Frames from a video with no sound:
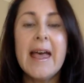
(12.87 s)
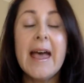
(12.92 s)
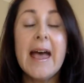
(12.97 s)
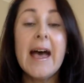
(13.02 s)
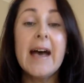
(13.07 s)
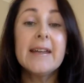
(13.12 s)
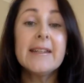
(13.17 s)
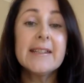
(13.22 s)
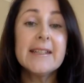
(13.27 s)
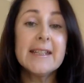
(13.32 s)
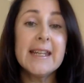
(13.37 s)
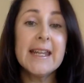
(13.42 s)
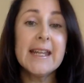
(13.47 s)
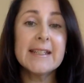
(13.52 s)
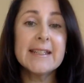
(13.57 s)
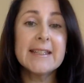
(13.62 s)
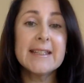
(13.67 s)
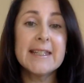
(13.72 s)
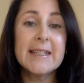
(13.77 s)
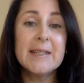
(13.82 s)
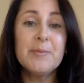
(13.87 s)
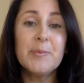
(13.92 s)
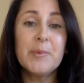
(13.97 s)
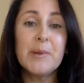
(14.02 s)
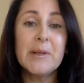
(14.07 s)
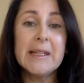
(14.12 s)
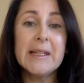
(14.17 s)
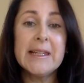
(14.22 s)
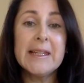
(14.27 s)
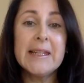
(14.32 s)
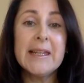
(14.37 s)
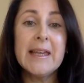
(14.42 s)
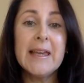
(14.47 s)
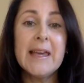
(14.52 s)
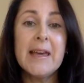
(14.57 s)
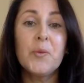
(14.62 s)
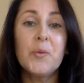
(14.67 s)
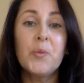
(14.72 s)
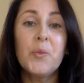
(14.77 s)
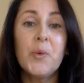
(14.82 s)
how to connect deeply
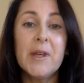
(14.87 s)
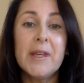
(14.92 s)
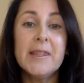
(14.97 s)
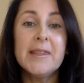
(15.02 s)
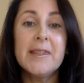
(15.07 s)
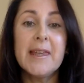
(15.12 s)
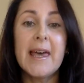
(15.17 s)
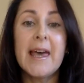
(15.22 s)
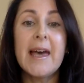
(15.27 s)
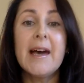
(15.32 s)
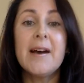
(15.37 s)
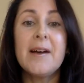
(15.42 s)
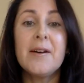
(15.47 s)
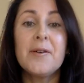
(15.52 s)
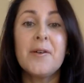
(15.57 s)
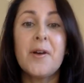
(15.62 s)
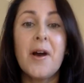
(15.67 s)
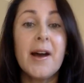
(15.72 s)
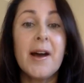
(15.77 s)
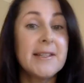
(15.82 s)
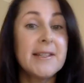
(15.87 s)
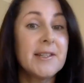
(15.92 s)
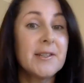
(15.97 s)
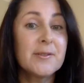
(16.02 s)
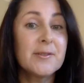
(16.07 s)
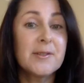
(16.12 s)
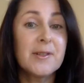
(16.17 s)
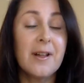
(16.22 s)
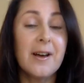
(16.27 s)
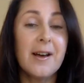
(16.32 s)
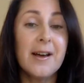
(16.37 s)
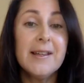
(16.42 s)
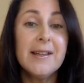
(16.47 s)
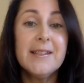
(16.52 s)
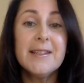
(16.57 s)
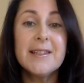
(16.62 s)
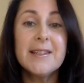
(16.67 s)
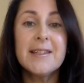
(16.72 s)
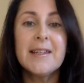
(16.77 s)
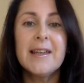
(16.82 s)
with our ideal
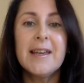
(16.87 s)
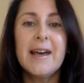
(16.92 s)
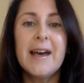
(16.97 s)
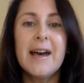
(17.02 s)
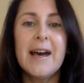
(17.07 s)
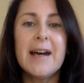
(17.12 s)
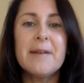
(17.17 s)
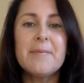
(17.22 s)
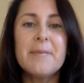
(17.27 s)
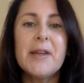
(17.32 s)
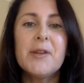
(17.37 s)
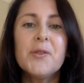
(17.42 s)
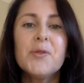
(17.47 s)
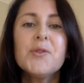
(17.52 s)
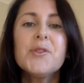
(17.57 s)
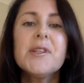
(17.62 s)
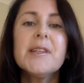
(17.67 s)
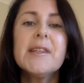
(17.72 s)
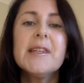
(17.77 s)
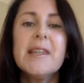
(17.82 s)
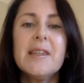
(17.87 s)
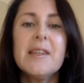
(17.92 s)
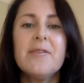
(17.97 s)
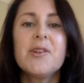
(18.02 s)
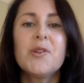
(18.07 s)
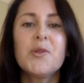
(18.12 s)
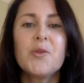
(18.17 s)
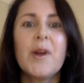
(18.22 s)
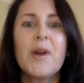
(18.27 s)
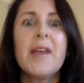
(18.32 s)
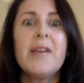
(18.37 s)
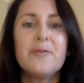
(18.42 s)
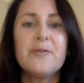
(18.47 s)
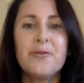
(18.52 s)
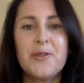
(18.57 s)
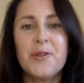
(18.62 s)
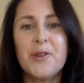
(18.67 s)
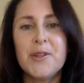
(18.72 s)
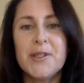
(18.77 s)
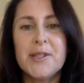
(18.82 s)
client and also give a great
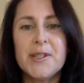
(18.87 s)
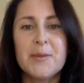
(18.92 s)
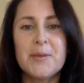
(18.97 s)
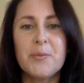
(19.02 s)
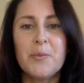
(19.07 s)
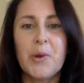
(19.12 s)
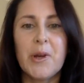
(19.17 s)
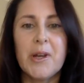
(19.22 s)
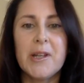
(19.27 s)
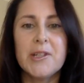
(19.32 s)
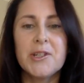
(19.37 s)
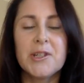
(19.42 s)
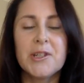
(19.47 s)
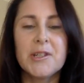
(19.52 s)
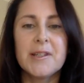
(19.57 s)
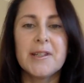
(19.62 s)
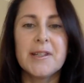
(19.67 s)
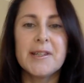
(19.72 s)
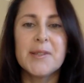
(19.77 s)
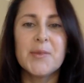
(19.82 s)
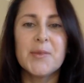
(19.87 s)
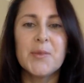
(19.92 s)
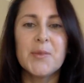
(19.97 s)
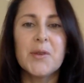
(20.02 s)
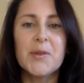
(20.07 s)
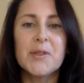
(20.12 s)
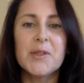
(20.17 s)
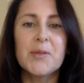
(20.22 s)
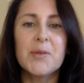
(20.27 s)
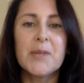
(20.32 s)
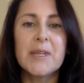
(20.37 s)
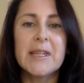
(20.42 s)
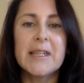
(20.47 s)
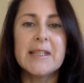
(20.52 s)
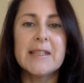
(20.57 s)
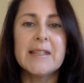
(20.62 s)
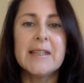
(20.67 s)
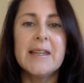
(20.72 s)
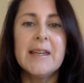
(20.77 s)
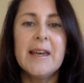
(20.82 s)
first impression as well, so we
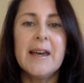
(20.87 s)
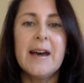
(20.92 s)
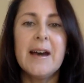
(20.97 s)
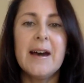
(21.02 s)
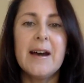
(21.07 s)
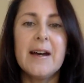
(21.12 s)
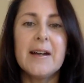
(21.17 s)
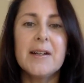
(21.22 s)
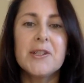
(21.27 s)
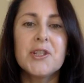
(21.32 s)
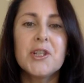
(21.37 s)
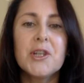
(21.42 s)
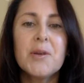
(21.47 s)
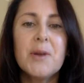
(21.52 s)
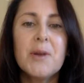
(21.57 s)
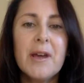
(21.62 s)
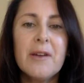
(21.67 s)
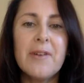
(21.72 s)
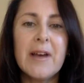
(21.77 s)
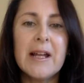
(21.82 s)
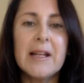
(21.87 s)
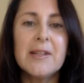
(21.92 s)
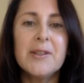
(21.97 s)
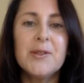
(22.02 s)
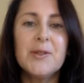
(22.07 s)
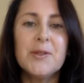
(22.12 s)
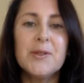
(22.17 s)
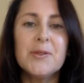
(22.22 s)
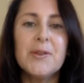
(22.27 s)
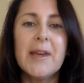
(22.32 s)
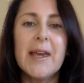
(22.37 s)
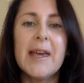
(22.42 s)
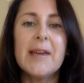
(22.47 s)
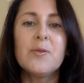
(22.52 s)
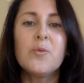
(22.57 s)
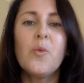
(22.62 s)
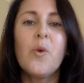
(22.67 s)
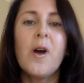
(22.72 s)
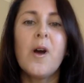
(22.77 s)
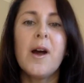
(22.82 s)
can show our value
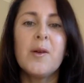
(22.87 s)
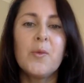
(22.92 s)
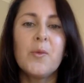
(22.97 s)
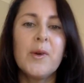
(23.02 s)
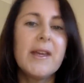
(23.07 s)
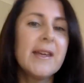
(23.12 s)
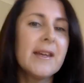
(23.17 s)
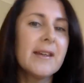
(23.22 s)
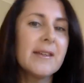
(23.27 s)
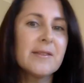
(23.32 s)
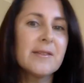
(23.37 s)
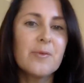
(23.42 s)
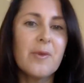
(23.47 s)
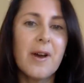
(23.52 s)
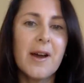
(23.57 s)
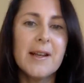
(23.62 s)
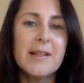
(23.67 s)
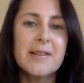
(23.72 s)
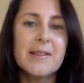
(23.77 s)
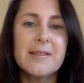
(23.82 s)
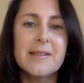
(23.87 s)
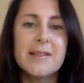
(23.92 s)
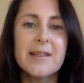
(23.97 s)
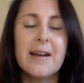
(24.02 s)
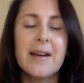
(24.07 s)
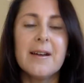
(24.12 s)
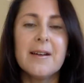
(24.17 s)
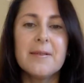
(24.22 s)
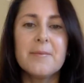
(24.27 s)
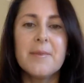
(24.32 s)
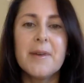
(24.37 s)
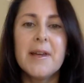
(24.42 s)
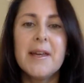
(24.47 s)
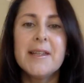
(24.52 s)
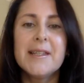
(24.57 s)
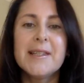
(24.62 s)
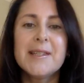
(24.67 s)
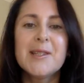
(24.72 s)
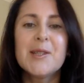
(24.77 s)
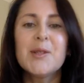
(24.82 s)
and why we are the right
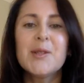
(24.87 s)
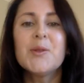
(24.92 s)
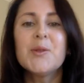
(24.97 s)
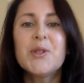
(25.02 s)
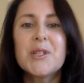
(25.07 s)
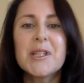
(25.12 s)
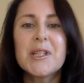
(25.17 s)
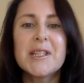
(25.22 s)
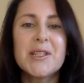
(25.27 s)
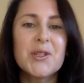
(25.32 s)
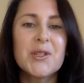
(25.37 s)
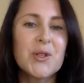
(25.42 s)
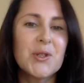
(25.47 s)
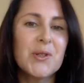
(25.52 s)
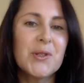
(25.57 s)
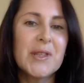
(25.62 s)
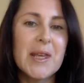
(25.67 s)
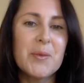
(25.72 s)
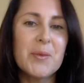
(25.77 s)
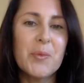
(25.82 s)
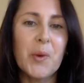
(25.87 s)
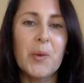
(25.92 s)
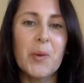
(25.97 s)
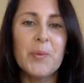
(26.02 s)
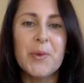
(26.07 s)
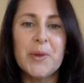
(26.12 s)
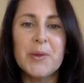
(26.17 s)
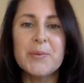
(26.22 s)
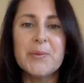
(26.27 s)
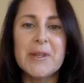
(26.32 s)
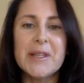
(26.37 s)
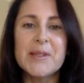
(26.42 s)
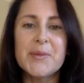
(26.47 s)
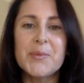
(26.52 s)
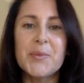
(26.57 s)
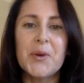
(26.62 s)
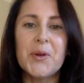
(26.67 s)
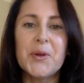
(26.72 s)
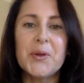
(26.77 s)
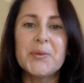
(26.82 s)
solution to their problem as
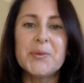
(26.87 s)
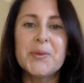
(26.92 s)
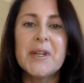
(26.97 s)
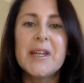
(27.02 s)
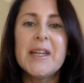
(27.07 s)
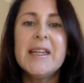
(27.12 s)
well.